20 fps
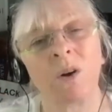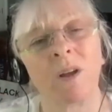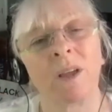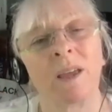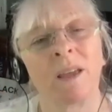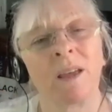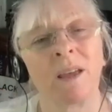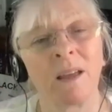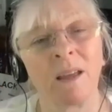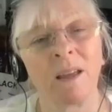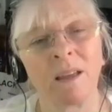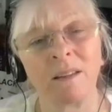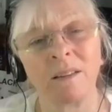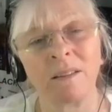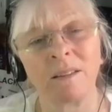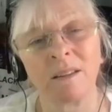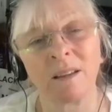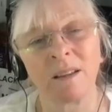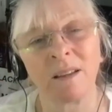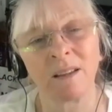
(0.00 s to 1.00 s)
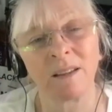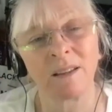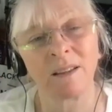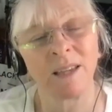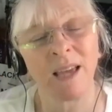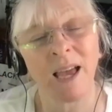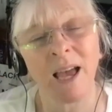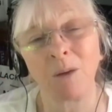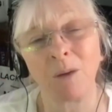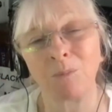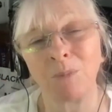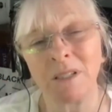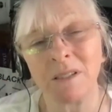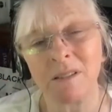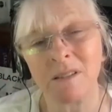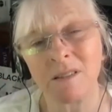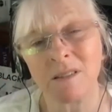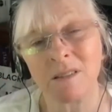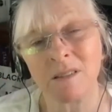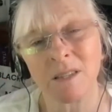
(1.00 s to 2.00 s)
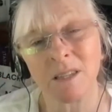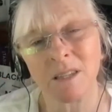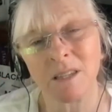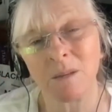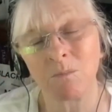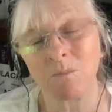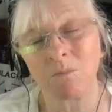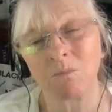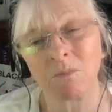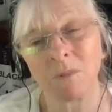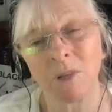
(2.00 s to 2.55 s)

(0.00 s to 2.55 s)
And yeah, please keep